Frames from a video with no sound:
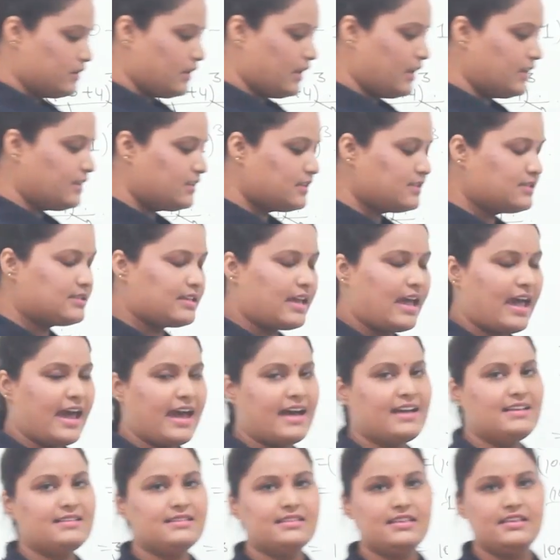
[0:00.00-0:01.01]
It is
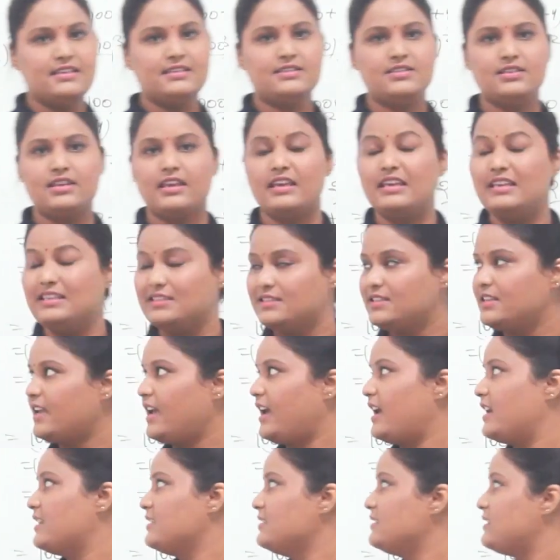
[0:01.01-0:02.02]
as easy
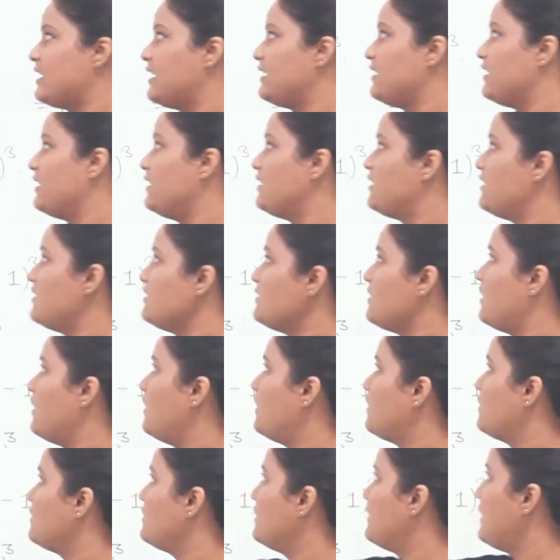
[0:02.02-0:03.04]
as that. It is
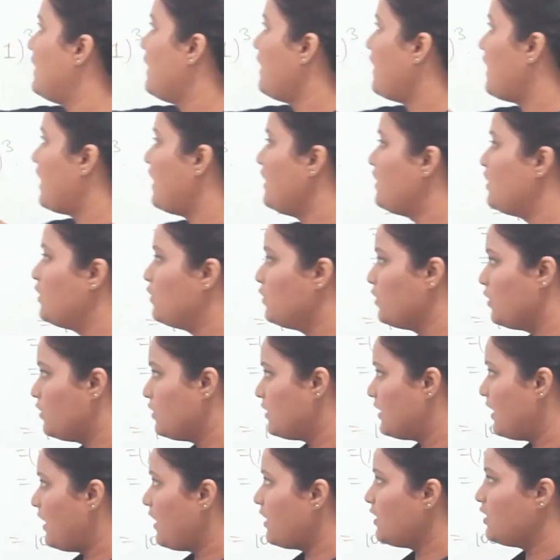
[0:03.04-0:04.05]
they
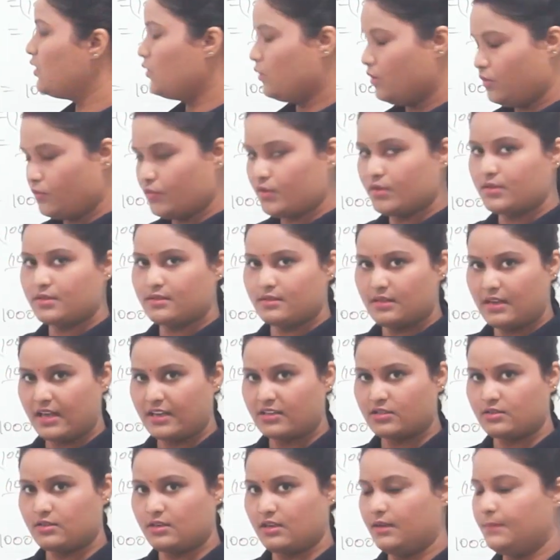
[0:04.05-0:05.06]
are universal
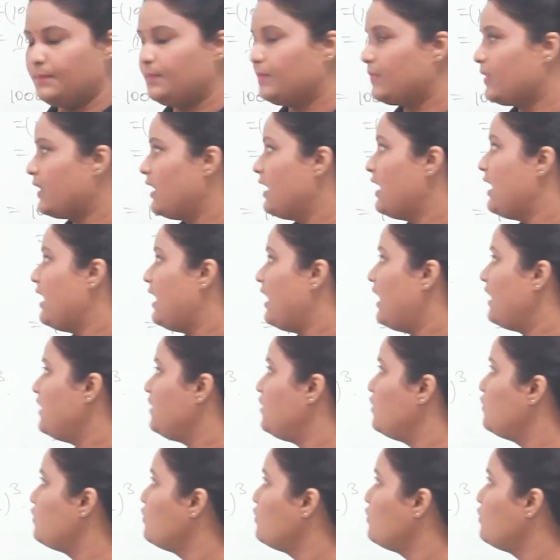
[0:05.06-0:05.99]
actually, and you